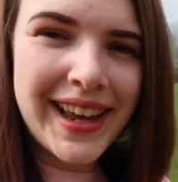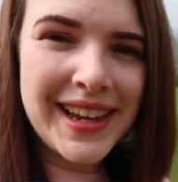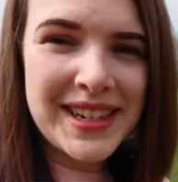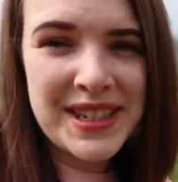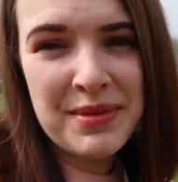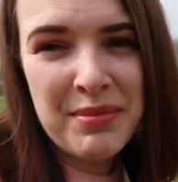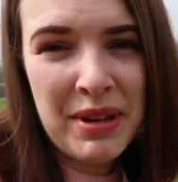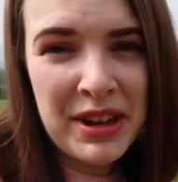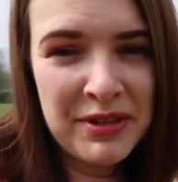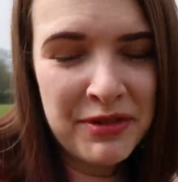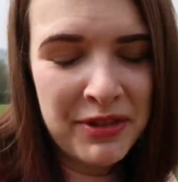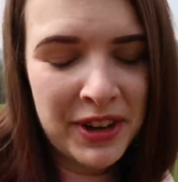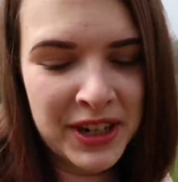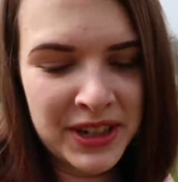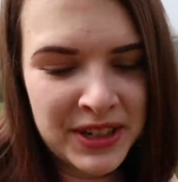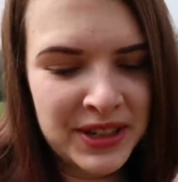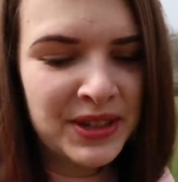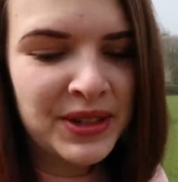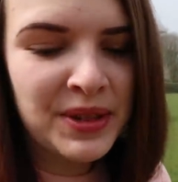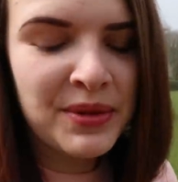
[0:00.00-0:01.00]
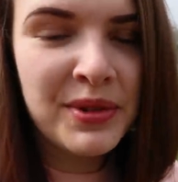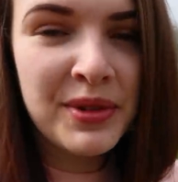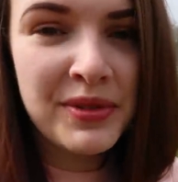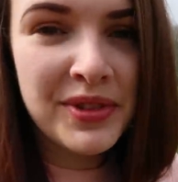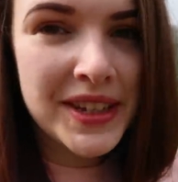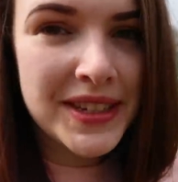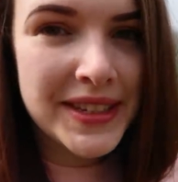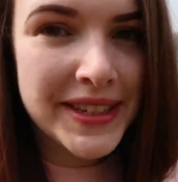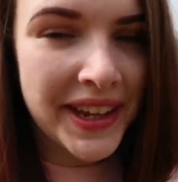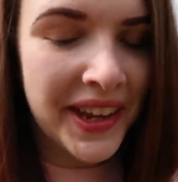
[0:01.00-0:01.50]
Actually made friends with
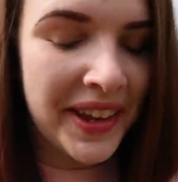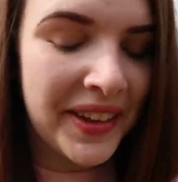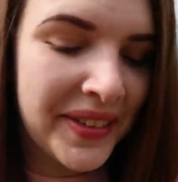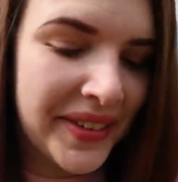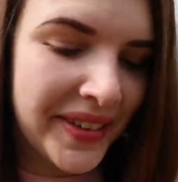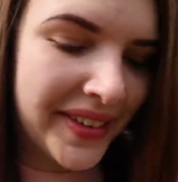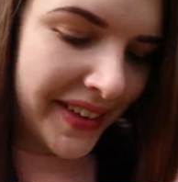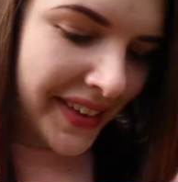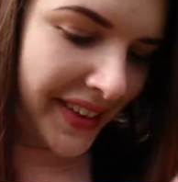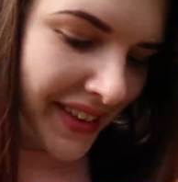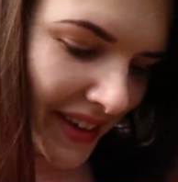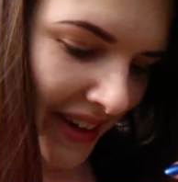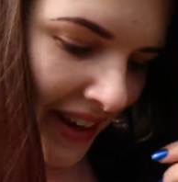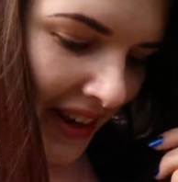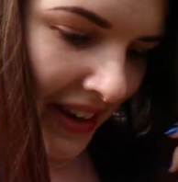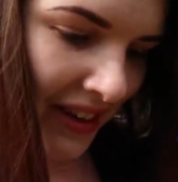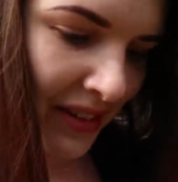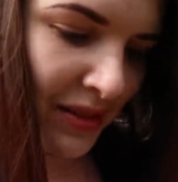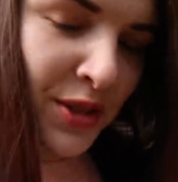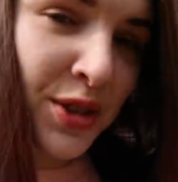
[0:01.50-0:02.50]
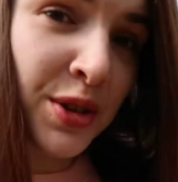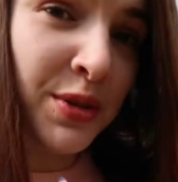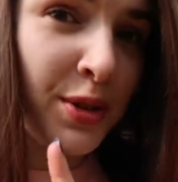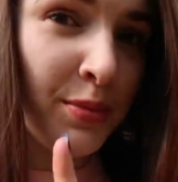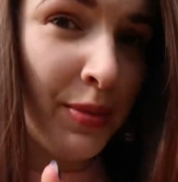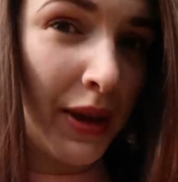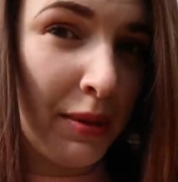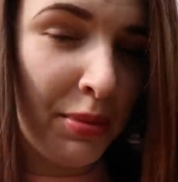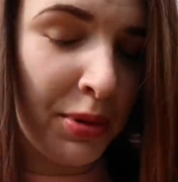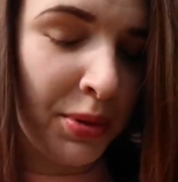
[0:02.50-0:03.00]
these cows the other day, two of
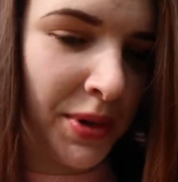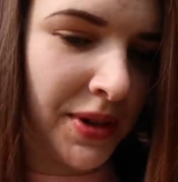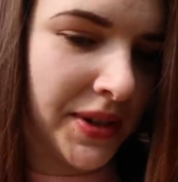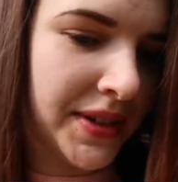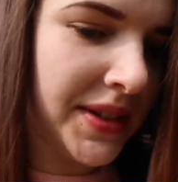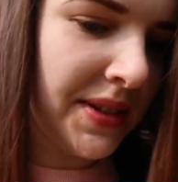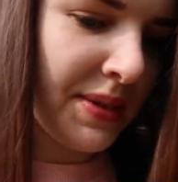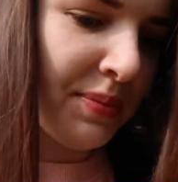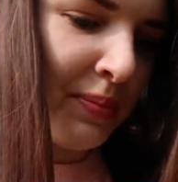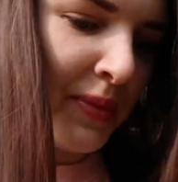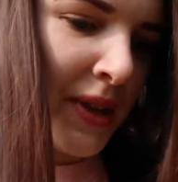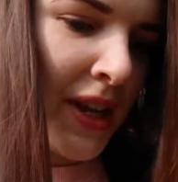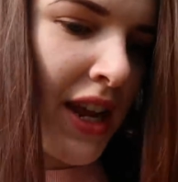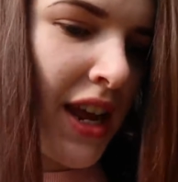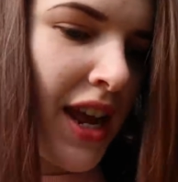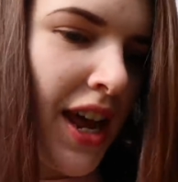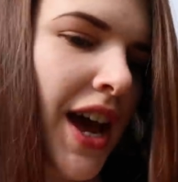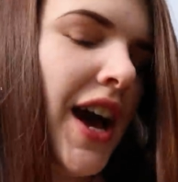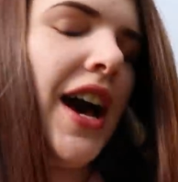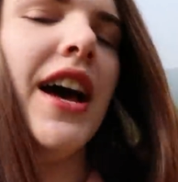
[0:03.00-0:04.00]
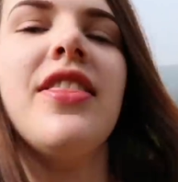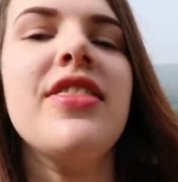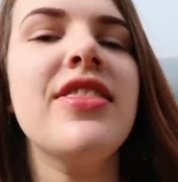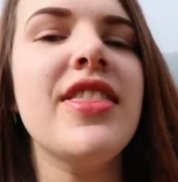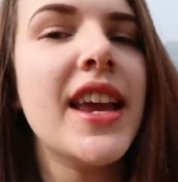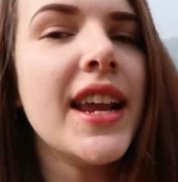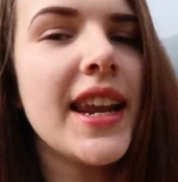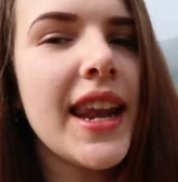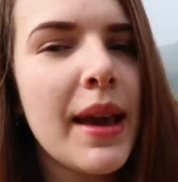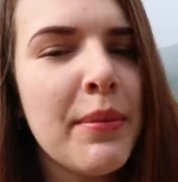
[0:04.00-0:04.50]
the baby ones.
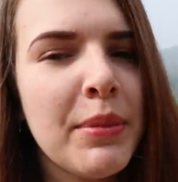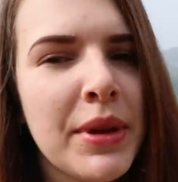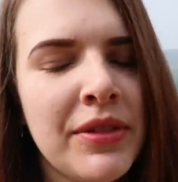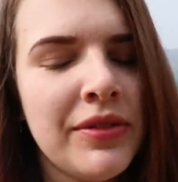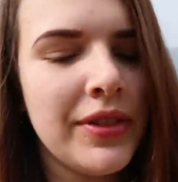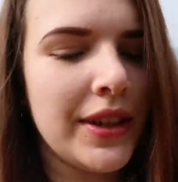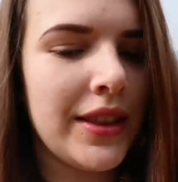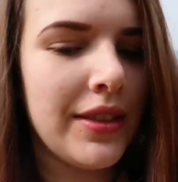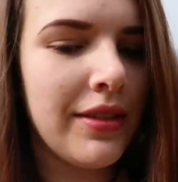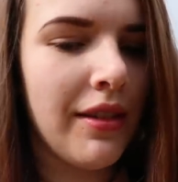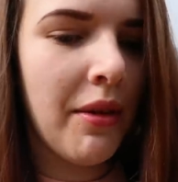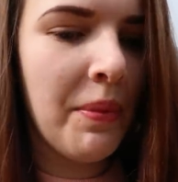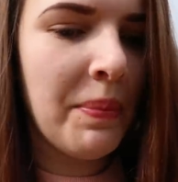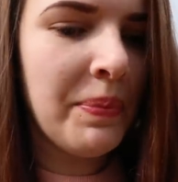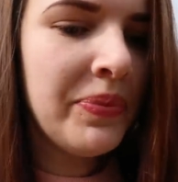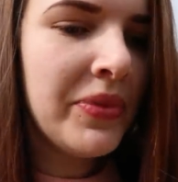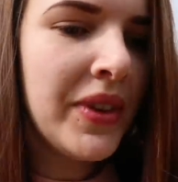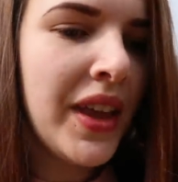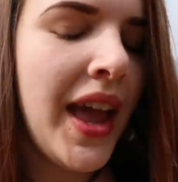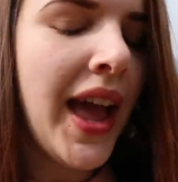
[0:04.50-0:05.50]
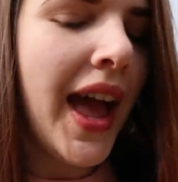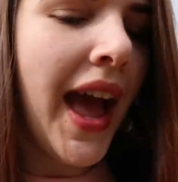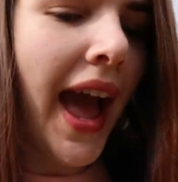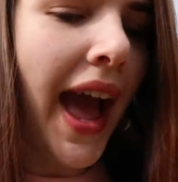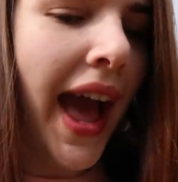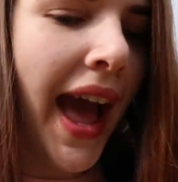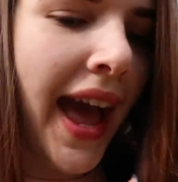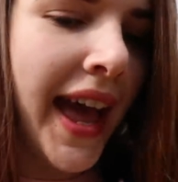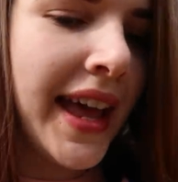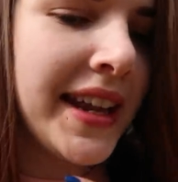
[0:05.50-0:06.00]
They let me feed them
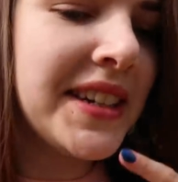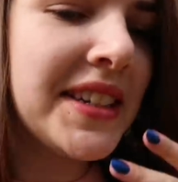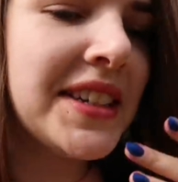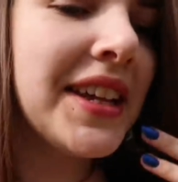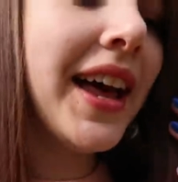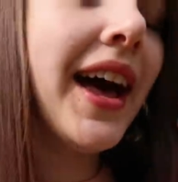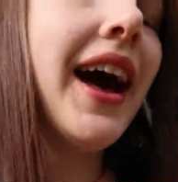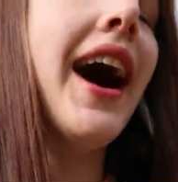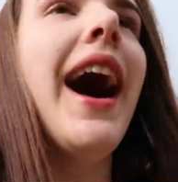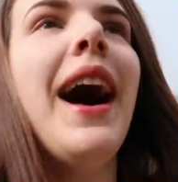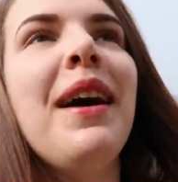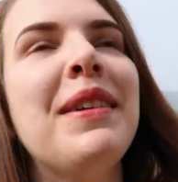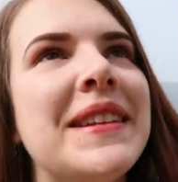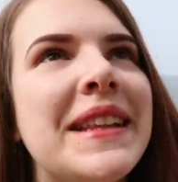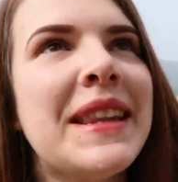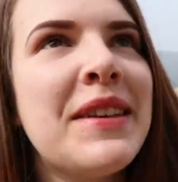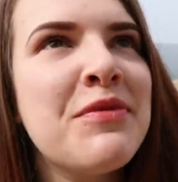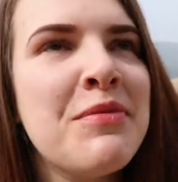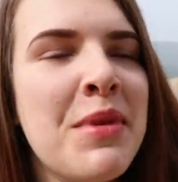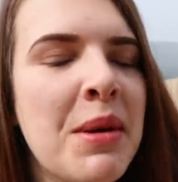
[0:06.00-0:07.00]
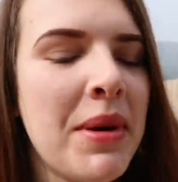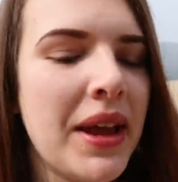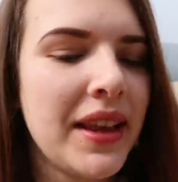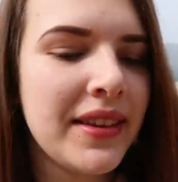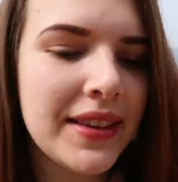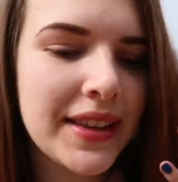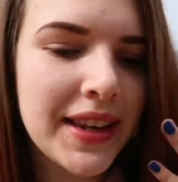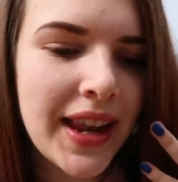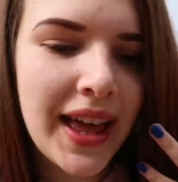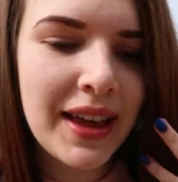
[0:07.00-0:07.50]
and I was living my
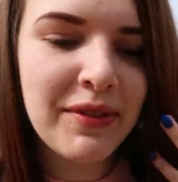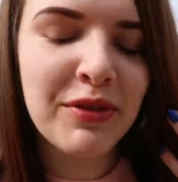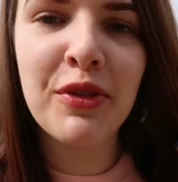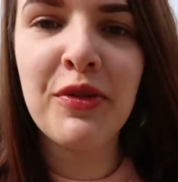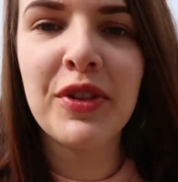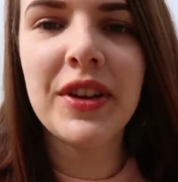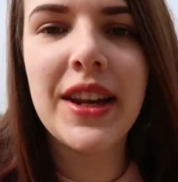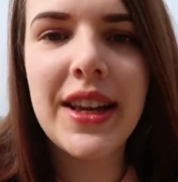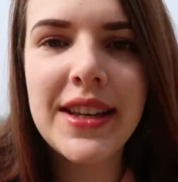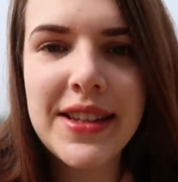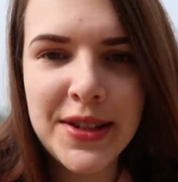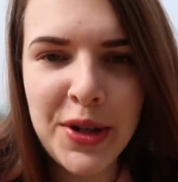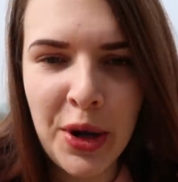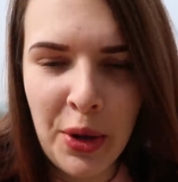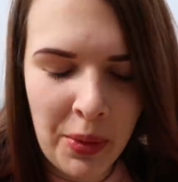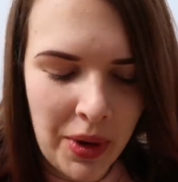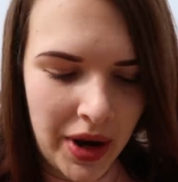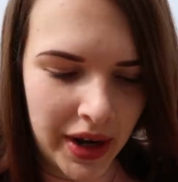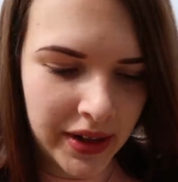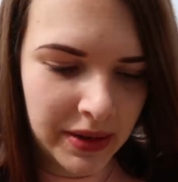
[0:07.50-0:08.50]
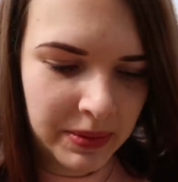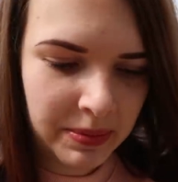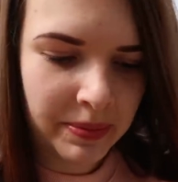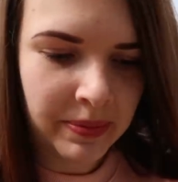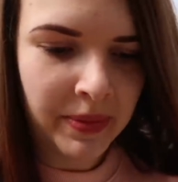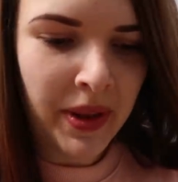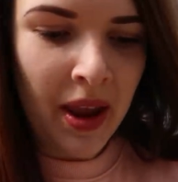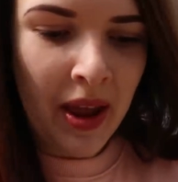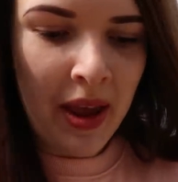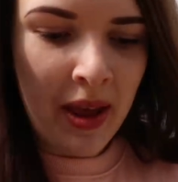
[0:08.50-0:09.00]
best life. I feel like Snow White,
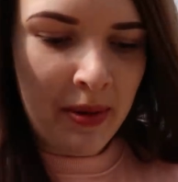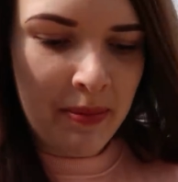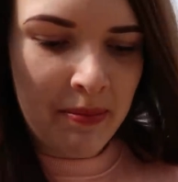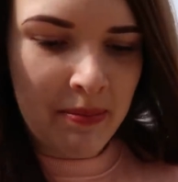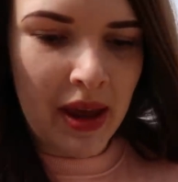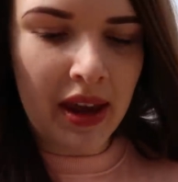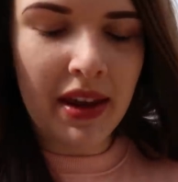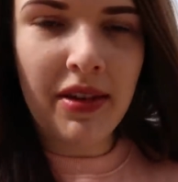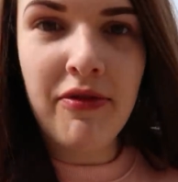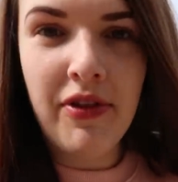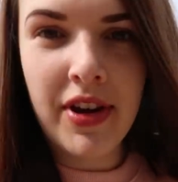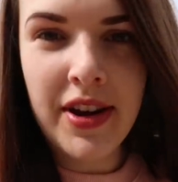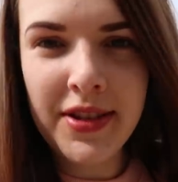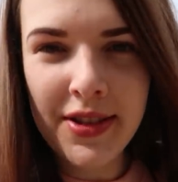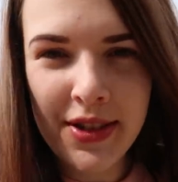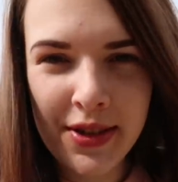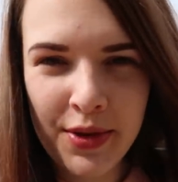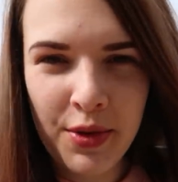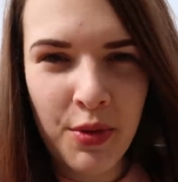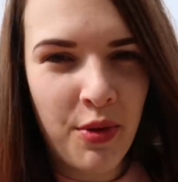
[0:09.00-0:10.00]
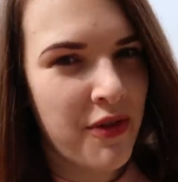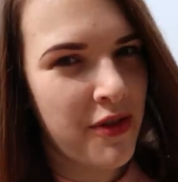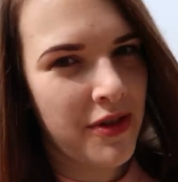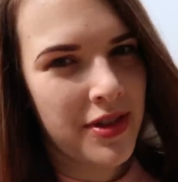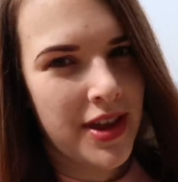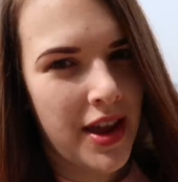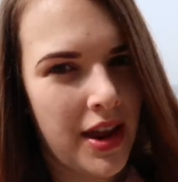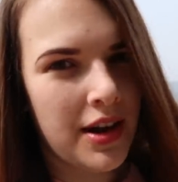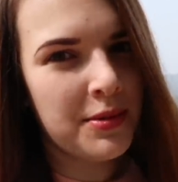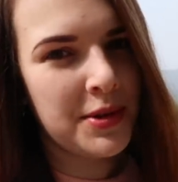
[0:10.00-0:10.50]
making friends with all
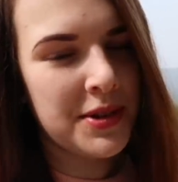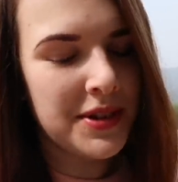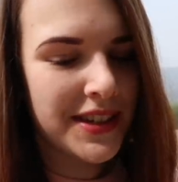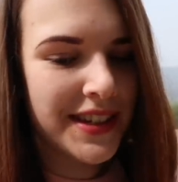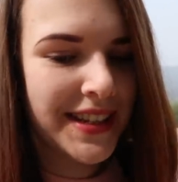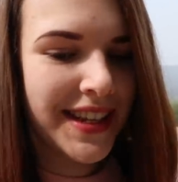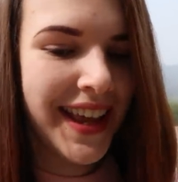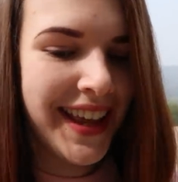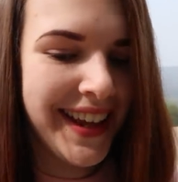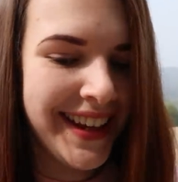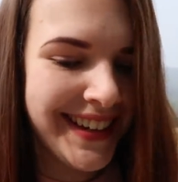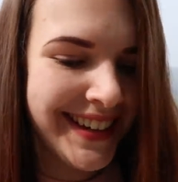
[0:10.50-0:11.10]
the animals.